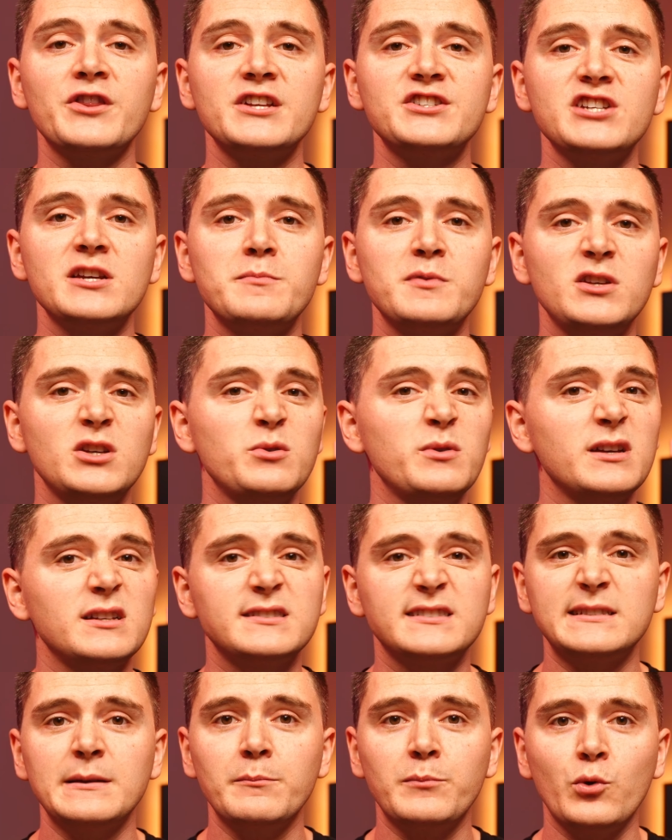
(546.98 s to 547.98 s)
the GPU is
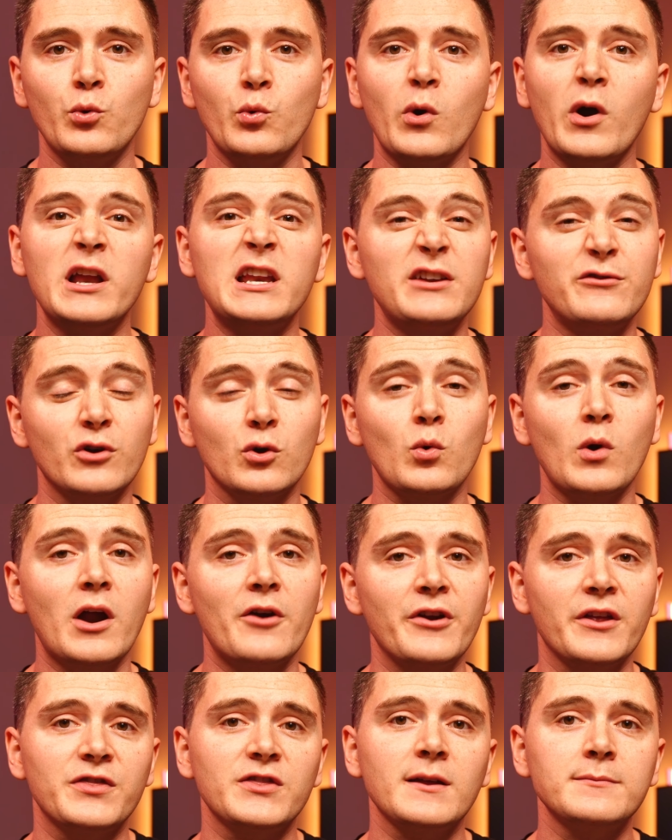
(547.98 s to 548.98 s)
simple, only
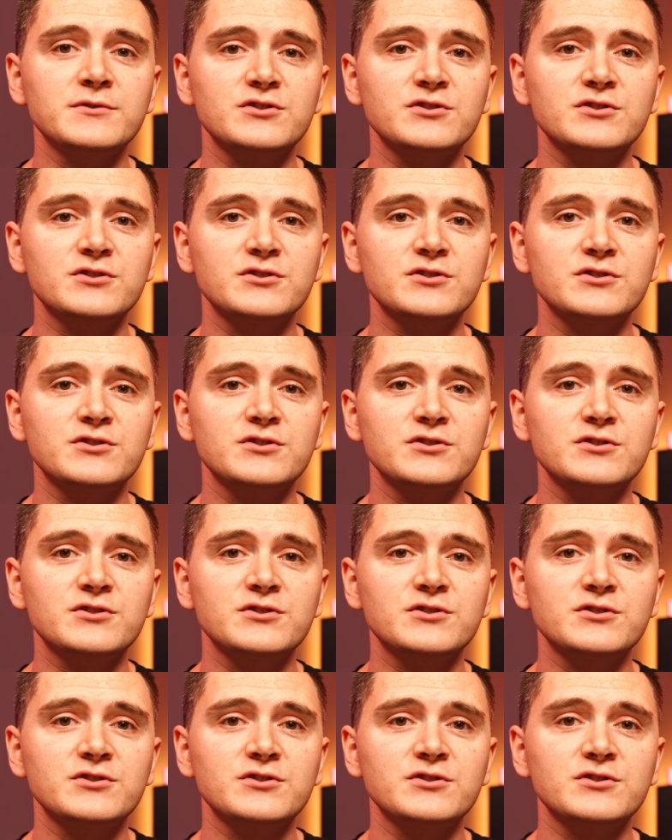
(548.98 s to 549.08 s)
requiring thumb